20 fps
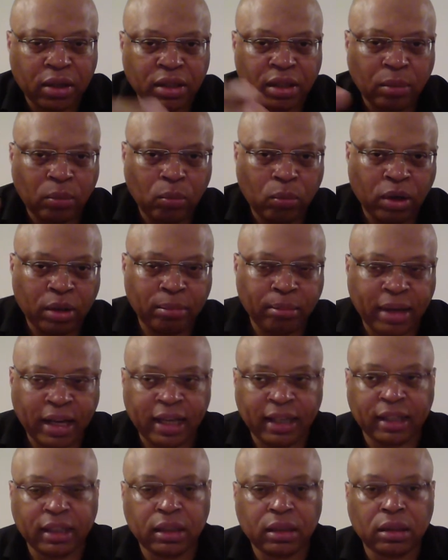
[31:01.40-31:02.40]
I'm one
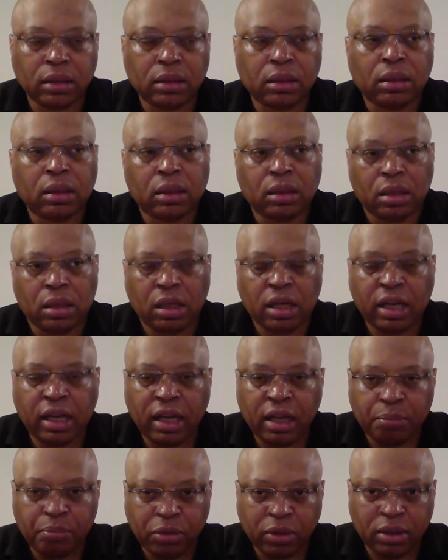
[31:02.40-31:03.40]
man,
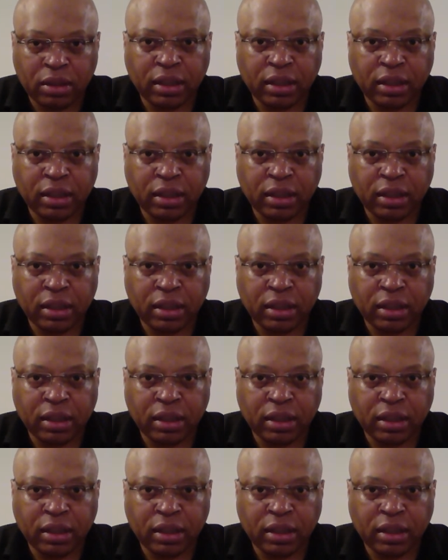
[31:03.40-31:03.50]
I put